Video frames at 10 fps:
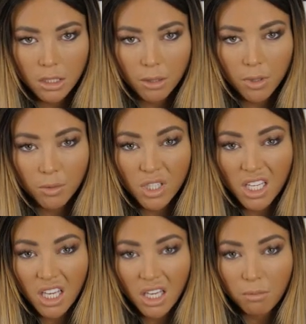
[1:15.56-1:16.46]
I'm going to
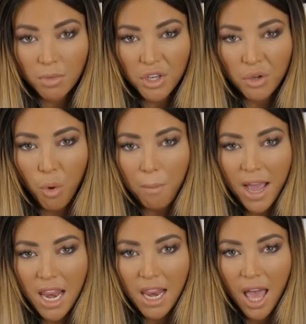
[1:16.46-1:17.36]
keep you on
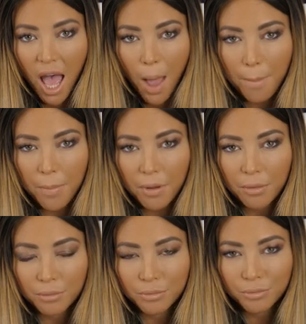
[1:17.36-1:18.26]
my lap.
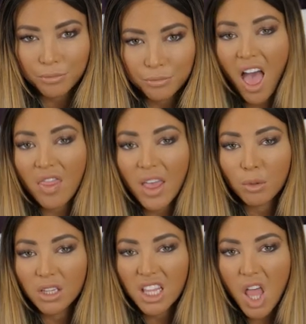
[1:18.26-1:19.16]
They will
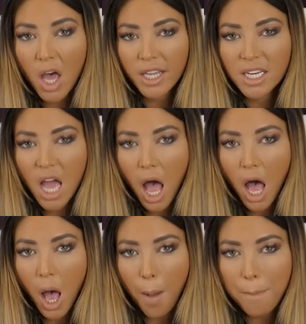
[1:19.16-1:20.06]
line
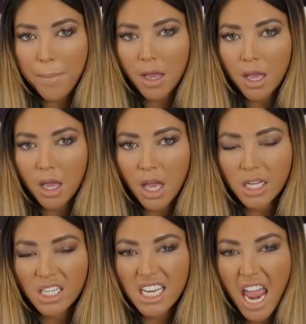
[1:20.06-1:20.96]
up
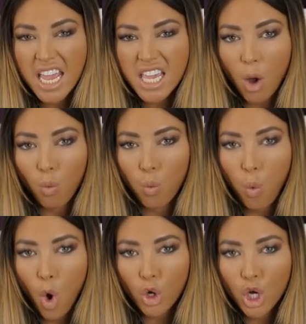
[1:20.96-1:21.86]
and take
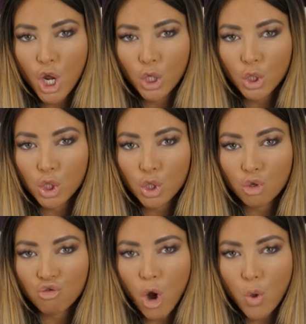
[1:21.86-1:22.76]
one
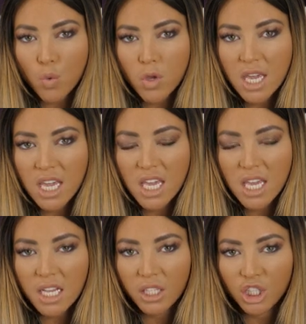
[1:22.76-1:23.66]
stroke
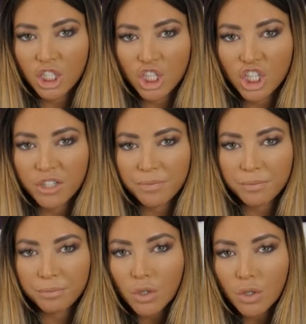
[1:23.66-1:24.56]
each.
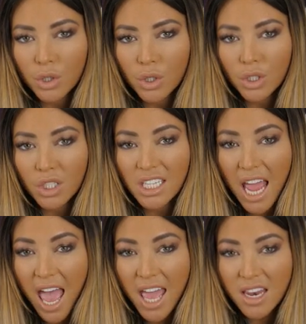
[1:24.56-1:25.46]

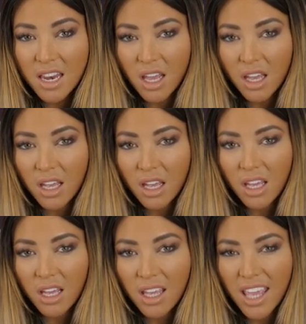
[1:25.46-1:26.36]
10
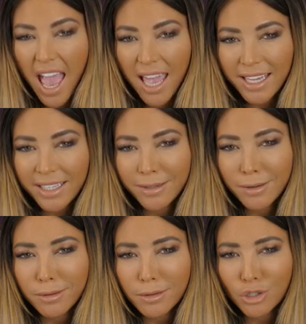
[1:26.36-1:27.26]
cane
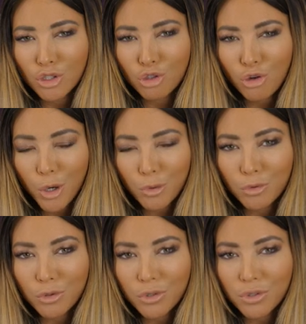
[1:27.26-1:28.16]

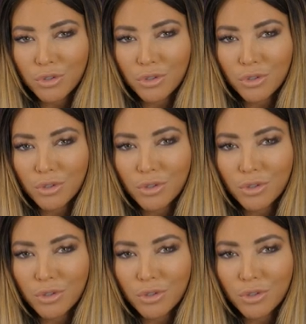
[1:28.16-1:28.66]
strokes.